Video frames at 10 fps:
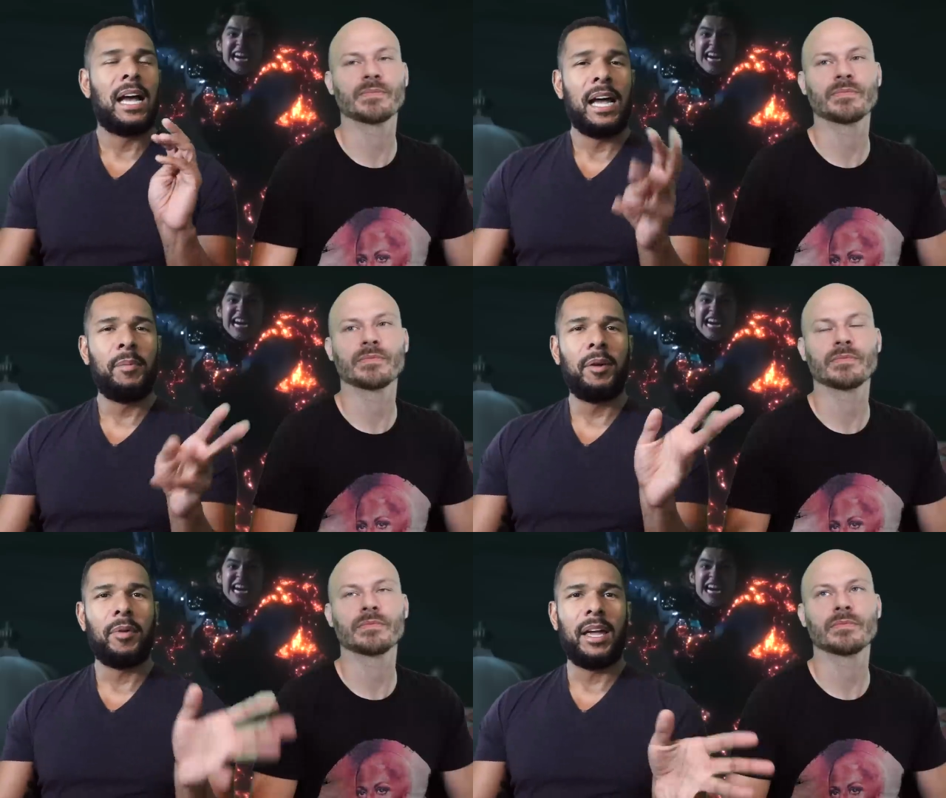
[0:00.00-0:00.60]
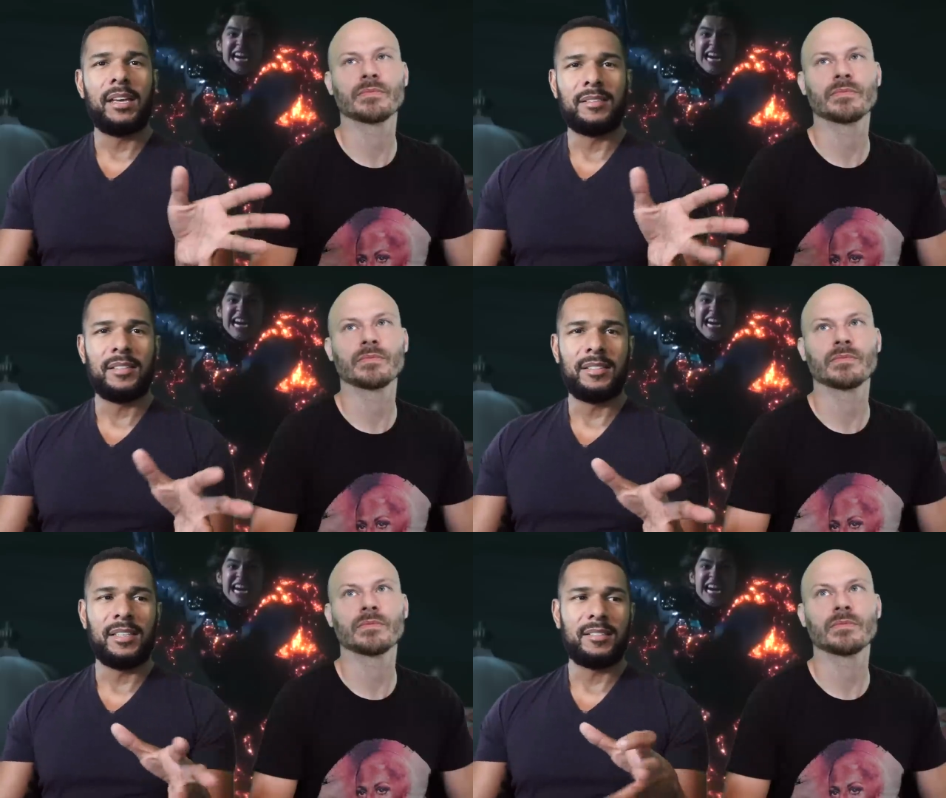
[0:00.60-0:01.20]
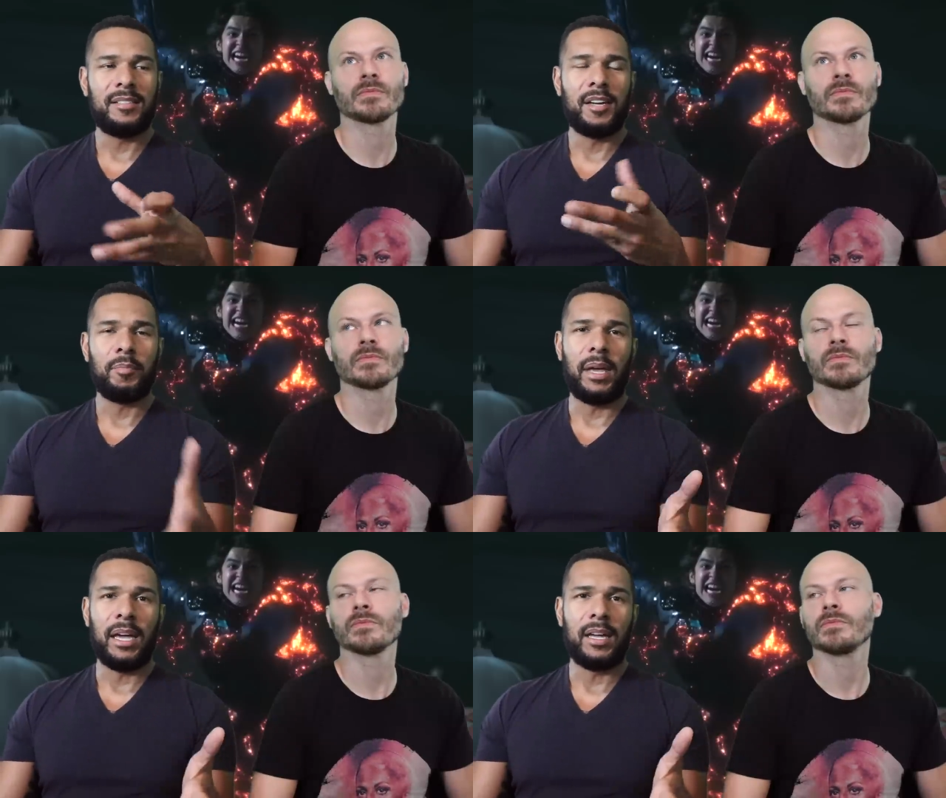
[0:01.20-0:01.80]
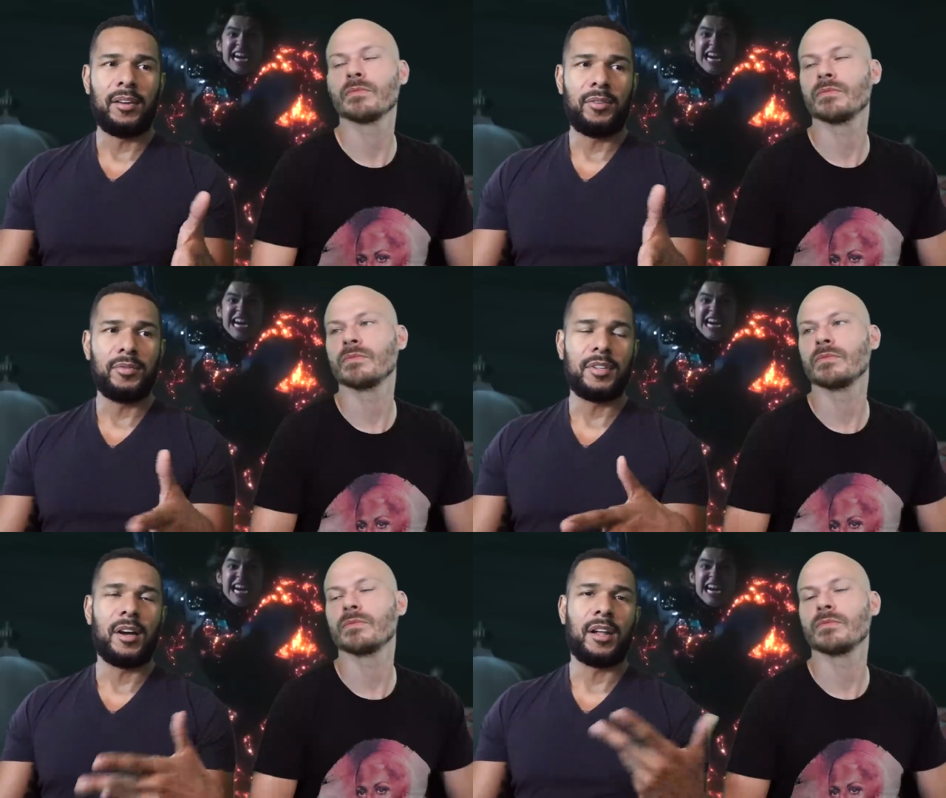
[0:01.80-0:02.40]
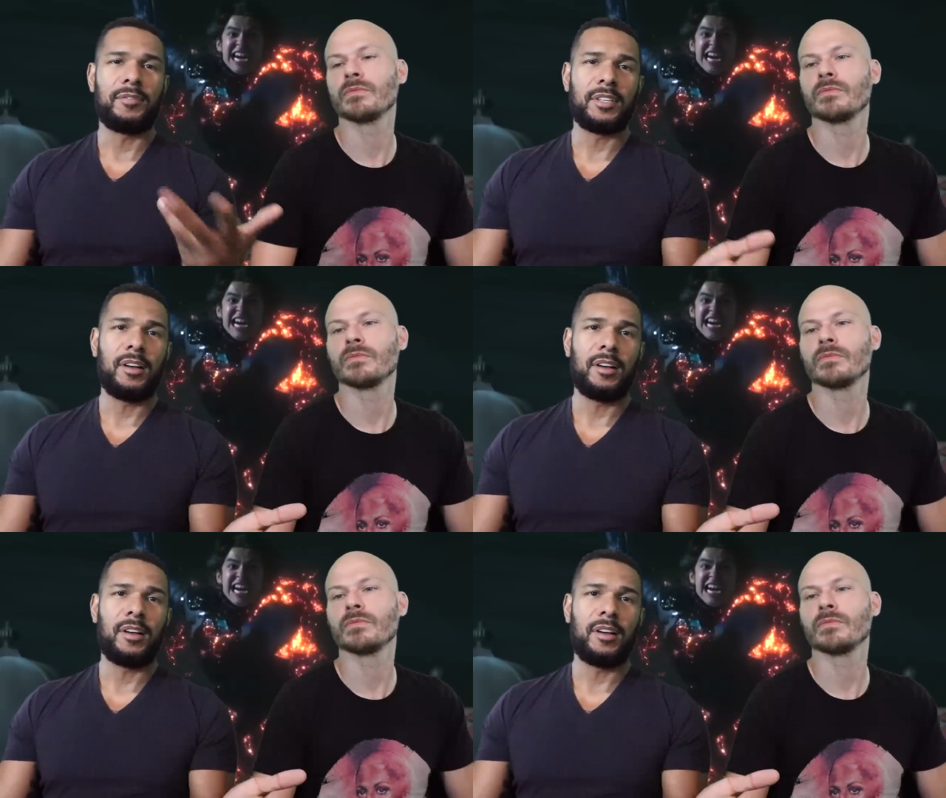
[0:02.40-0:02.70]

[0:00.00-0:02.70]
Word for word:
Speaker 1: Jaime Reyes is this young man who's gone off to